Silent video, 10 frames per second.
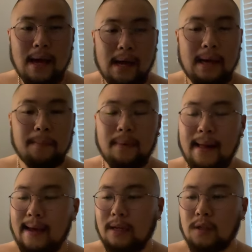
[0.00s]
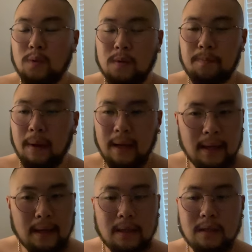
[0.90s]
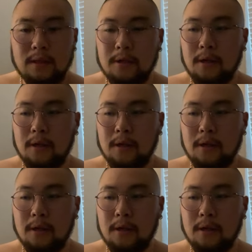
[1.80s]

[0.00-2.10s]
uh, black pants,